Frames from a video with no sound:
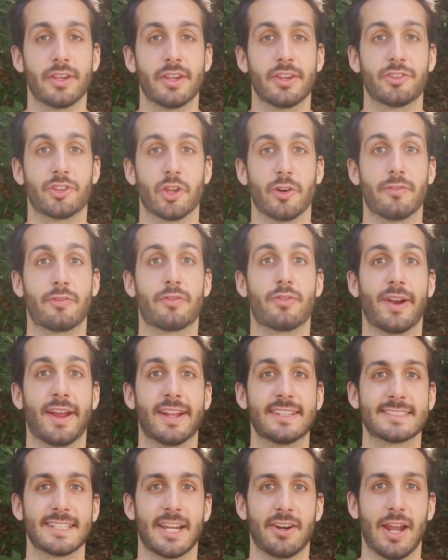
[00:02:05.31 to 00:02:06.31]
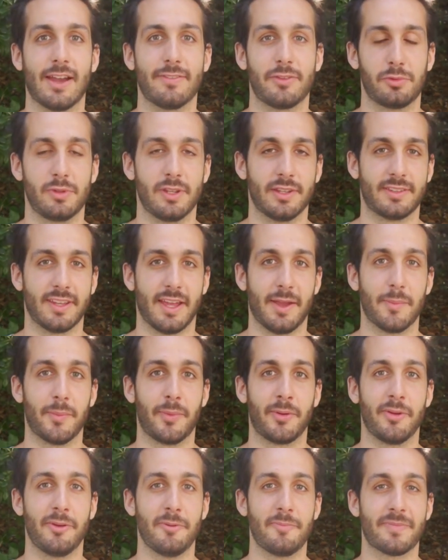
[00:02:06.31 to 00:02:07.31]
some friends arrived to the
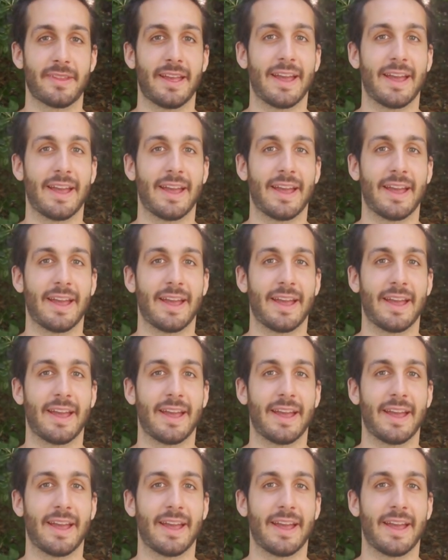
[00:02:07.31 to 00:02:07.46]
temple